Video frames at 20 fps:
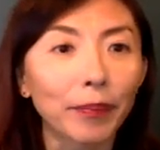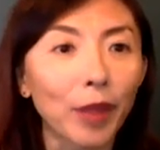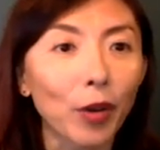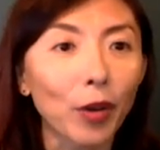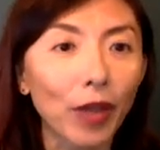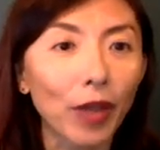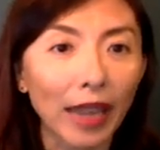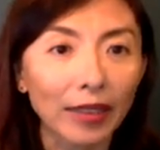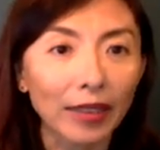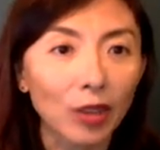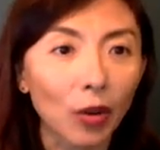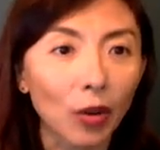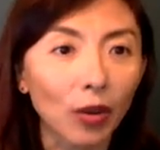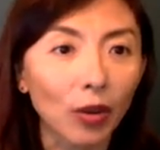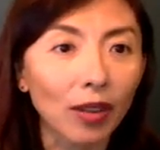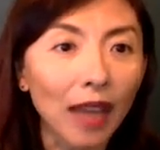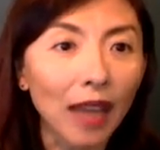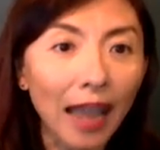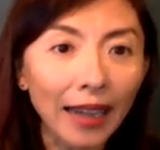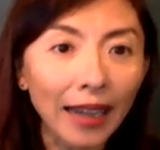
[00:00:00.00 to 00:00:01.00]
Okay, so
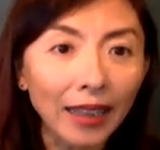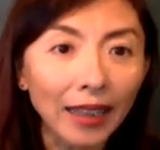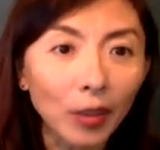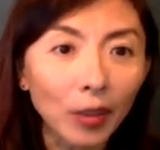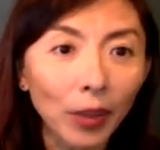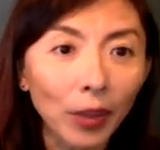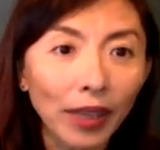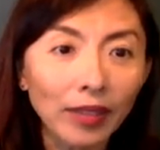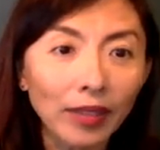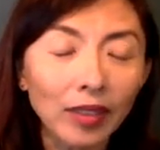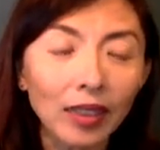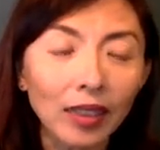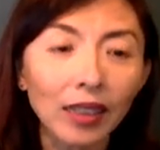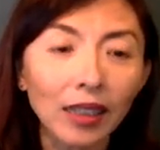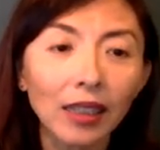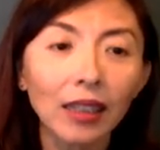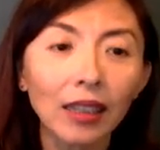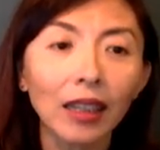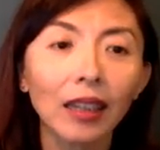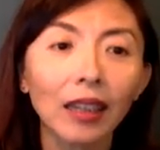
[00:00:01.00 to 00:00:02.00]
light we can
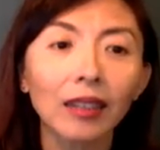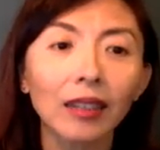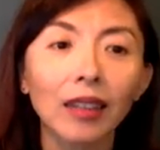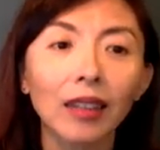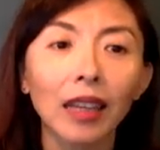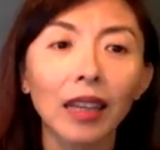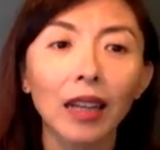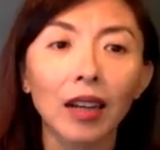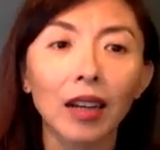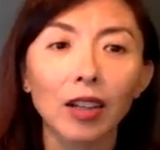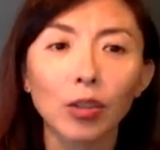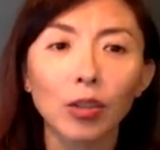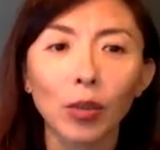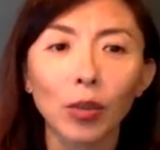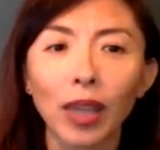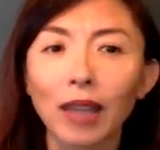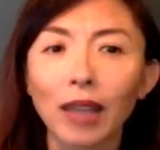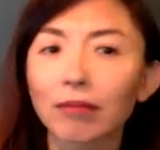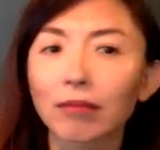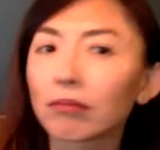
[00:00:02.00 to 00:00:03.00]
see in English, we
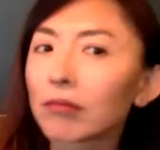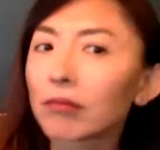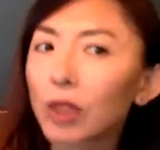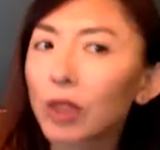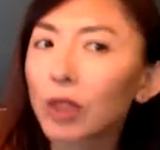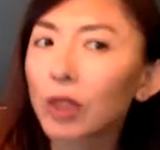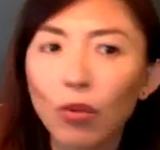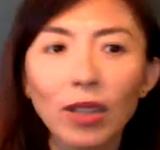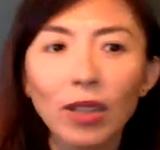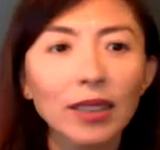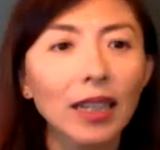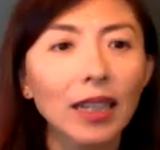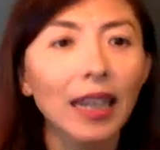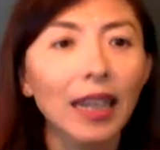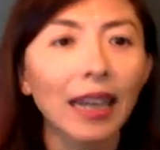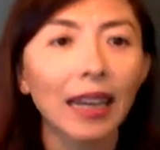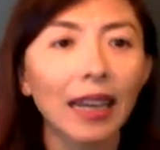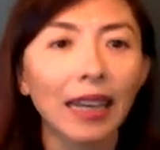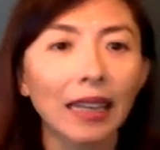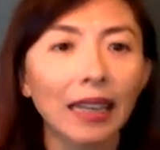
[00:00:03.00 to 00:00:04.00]
can
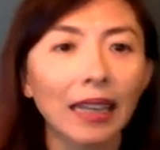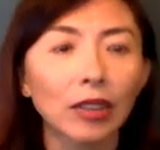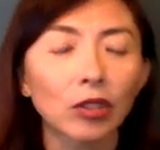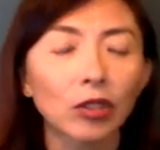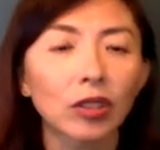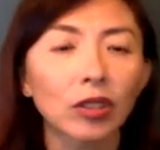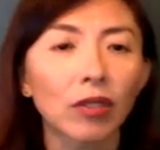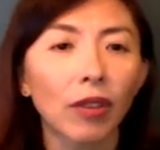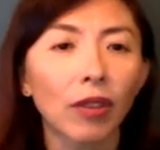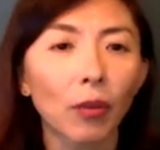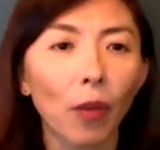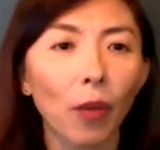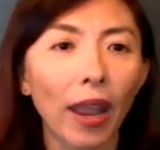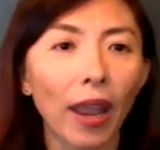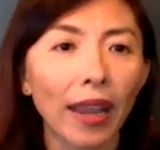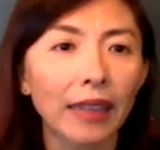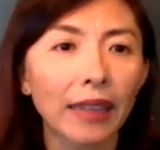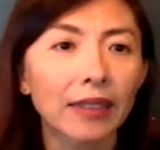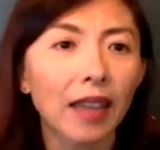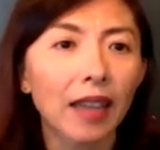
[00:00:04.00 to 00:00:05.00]
translate it into different
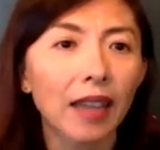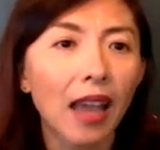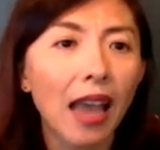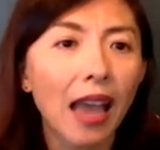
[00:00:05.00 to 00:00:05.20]
ways.